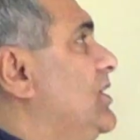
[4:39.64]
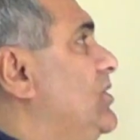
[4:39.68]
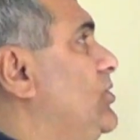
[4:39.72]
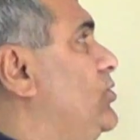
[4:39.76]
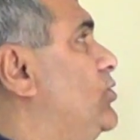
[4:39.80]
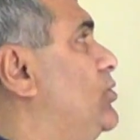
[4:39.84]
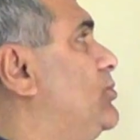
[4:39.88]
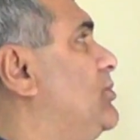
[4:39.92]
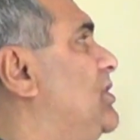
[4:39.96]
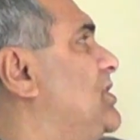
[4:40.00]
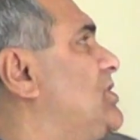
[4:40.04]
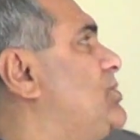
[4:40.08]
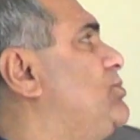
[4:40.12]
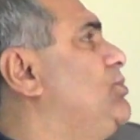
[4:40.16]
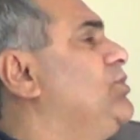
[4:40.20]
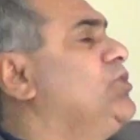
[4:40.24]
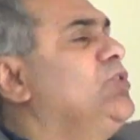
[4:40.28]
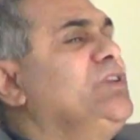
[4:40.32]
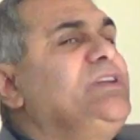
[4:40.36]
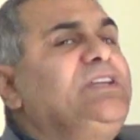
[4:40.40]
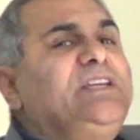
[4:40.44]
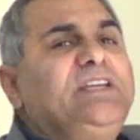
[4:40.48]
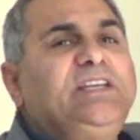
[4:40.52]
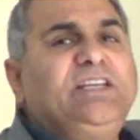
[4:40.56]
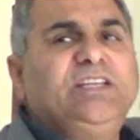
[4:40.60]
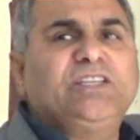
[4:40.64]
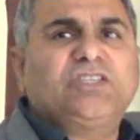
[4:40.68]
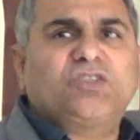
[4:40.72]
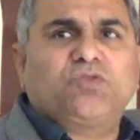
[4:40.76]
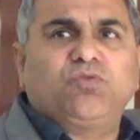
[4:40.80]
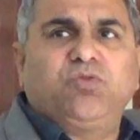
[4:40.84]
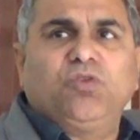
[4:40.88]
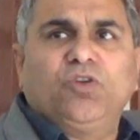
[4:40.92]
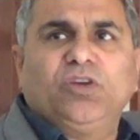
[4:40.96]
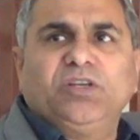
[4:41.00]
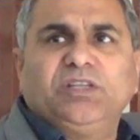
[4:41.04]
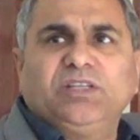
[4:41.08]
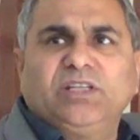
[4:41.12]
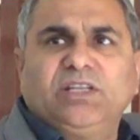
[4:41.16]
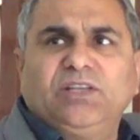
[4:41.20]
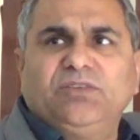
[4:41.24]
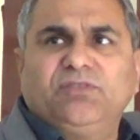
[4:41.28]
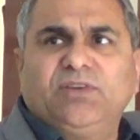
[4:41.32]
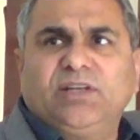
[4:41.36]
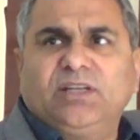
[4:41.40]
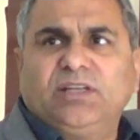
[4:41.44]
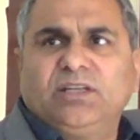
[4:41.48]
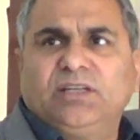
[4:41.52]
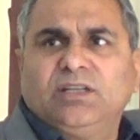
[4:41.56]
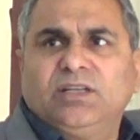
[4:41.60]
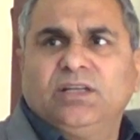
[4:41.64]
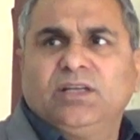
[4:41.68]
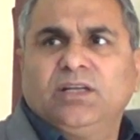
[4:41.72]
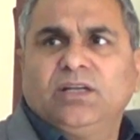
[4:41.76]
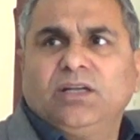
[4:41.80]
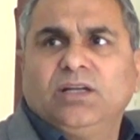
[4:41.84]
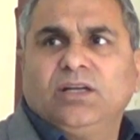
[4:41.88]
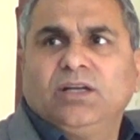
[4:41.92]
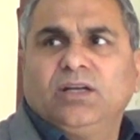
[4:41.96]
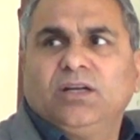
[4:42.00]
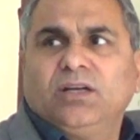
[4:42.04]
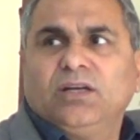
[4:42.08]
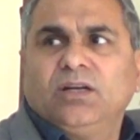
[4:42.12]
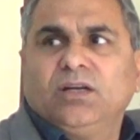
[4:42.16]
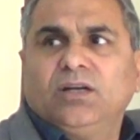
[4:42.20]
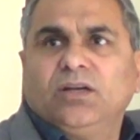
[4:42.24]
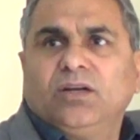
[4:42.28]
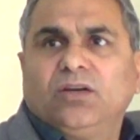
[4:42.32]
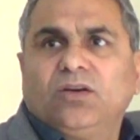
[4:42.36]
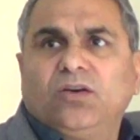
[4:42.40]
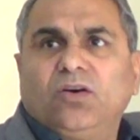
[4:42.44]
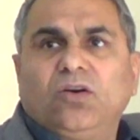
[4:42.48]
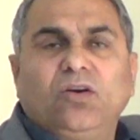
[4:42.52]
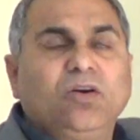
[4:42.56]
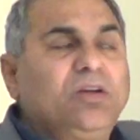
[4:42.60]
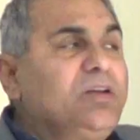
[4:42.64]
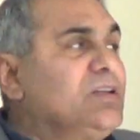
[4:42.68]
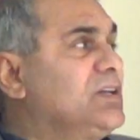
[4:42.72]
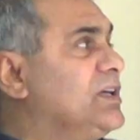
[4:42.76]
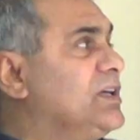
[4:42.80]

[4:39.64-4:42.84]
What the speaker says: you must be knowing east flowing river. All